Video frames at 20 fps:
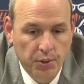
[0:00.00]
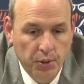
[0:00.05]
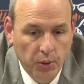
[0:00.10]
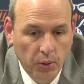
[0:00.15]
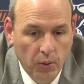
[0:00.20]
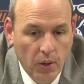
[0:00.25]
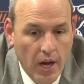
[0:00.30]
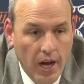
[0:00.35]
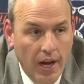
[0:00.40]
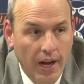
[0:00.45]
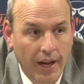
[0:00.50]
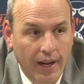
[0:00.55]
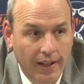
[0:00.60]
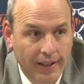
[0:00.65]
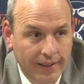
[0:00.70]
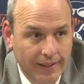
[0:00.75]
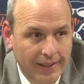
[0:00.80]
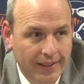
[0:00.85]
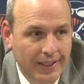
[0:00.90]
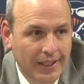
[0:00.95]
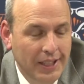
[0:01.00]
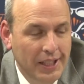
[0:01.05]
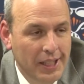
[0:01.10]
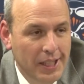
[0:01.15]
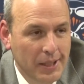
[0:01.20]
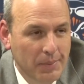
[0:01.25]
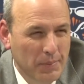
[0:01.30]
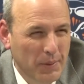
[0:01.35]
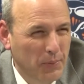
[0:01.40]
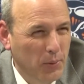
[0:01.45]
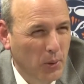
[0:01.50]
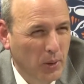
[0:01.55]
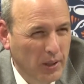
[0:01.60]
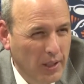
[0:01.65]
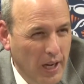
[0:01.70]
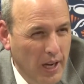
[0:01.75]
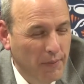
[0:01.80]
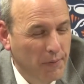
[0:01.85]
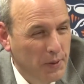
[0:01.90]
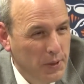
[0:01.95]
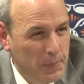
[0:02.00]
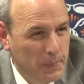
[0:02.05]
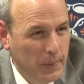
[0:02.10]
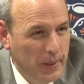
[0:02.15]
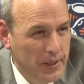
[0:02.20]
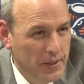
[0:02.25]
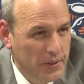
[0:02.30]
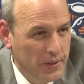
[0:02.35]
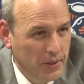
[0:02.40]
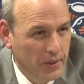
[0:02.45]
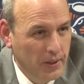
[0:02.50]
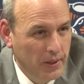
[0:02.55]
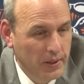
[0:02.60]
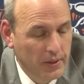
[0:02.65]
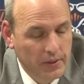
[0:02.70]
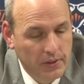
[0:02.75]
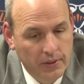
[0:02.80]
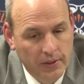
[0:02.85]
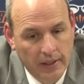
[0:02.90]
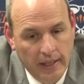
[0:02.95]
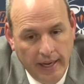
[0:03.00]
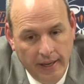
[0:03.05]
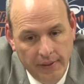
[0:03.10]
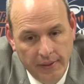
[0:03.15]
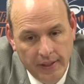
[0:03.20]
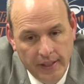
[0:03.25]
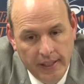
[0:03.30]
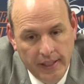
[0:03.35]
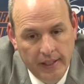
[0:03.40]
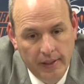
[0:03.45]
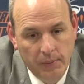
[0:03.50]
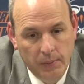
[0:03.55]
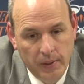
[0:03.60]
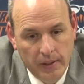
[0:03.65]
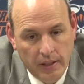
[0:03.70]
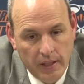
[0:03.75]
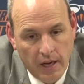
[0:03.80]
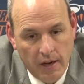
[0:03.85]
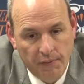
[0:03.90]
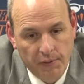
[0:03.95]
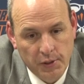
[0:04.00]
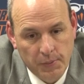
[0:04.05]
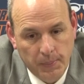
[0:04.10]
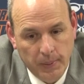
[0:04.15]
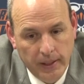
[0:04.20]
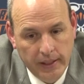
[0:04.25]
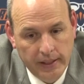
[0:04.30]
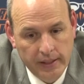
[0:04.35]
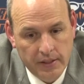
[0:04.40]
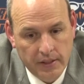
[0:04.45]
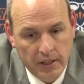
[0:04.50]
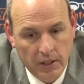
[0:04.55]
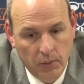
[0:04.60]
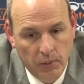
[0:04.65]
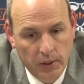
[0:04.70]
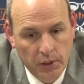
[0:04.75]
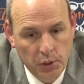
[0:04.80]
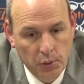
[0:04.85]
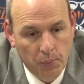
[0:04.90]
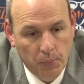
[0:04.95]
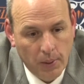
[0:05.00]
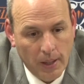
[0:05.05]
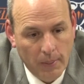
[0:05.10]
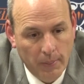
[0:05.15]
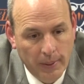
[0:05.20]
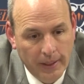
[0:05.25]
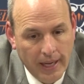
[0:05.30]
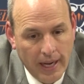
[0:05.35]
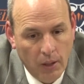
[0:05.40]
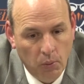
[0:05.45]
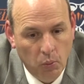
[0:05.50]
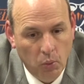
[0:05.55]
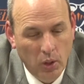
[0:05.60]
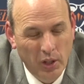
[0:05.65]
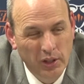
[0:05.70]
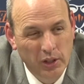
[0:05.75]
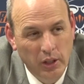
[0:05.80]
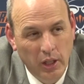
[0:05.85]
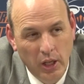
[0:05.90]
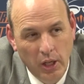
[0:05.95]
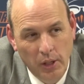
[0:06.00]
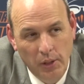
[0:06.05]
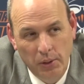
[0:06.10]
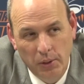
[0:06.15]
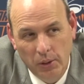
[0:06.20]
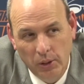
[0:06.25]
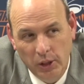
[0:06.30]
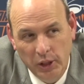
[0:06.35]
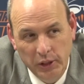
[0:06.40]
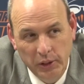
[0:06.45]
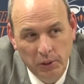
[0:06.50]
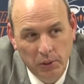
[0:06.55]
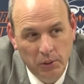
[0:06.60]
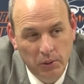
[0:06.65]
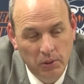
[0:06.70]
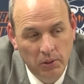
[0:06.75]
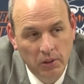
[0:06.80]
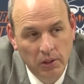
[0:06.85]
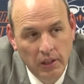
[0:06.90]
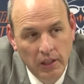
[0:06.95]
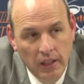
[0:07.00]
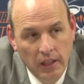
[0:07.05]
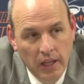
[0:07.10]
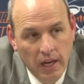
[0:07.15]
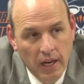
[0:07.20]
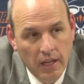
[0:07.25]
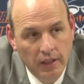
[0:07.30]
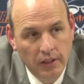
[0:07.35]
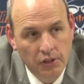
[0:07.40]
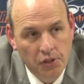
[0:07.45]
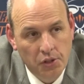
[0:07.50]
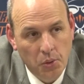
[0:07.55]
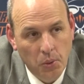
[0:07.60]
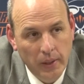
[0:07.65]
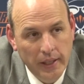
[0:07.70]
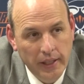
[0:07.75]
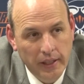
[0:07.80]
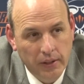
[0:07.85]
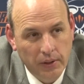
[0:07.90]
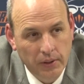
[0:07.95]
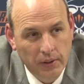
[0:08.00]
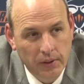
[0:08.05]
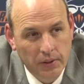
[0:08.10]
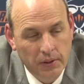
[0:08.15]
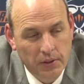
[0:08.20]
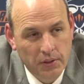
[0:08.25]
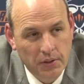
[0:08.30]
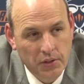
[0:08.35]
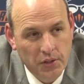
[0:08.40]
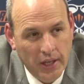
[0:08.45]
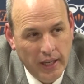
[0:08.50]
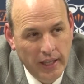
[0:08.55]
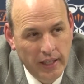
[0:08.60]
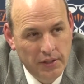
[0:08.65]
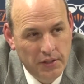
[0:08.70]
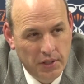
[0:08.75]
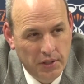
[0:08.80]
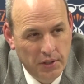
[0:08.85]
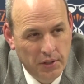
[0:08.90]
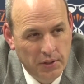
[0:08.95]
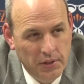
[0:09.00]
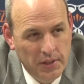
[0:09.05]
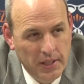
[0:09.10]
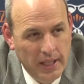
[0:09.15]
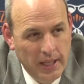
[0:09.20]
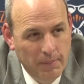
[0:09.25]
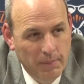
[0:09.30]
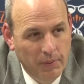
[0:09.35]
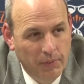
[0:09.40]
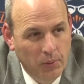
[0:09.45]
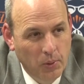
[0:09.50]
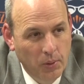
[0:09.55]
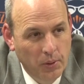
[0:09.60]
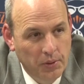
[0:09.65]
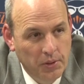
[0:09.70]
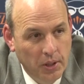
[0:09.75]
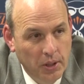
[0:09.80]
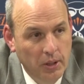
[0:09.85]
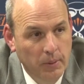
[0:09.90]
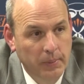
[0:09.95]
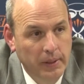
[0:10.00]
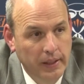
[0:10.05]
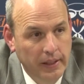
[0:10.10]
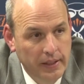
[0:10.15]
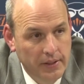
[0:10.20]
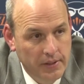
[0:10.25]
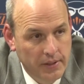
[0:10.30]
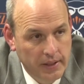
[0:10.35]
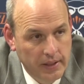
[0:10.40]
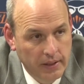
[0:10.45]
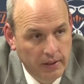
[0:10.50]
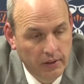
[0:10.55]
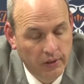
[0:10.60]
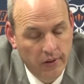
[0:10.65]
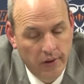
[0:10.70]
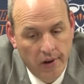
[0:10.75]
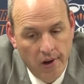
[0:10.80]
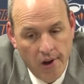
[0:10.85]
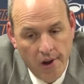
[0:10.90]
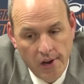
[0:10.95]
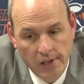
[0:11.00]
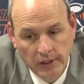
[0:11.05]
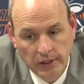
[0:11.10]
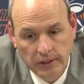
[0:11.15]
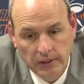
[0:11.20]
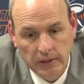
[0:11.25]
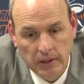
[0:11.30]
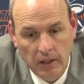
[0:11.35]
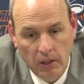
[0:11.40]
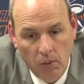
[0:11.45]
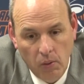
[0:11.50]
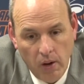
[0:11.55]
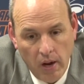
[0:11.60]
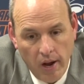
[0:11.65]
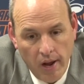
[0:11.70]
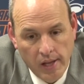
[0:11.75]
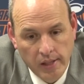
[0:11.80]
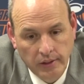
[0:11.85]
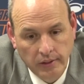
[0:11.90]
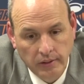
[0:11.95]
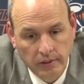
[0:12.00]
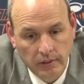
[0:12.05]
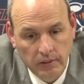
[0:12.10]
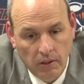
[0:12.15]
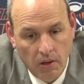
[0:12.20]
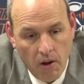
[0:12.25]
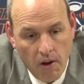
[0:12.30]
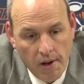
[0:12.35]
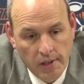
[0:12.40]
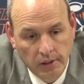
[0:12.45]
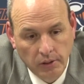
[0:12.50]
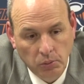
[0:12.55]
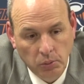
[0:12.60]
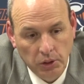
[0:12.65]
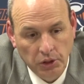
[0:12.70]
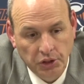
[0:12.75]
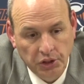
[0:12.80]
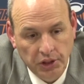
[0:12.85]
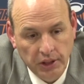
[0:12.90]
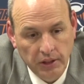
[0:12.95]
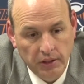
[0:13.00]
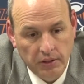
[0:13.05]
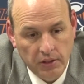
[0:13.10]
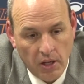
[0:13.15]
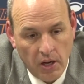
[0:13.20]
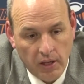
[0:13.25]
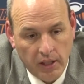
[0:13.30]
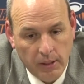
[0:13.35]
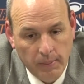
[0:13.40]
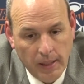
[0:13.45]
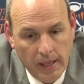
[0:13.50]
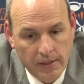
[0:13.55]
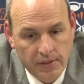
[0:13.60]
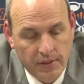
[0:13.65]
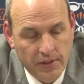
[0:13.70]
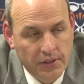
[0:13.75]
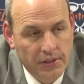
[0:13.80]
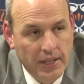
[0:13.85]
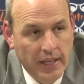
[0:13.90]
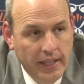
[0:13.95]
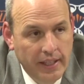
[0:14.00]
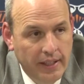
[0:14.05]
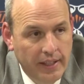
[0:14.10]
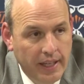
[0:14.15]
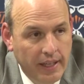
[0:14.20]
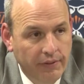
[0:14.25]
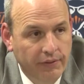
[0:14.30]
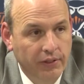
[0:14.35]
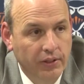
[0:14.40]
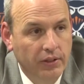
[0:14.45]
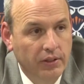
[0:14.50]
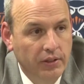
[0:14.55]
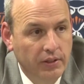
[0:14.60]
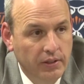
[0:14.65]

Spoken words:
hurrah before conference play starts. And then when conference play gets going, you've probably got one other little tweak or change in your team before the tournament gets there. So we're still talking about sustaining effort,